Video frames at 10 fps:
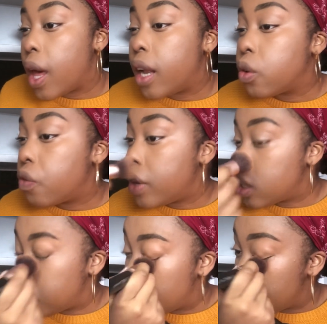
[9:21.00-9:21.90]
and I don't want
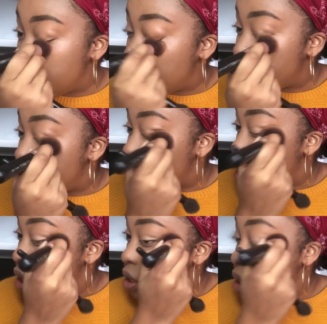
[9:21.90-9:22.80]
it to be creasing
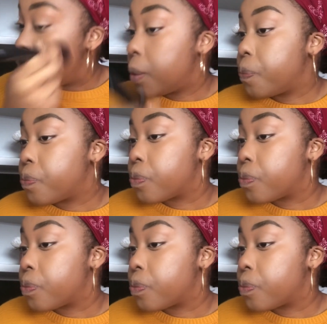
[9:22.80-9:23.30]
ridiculously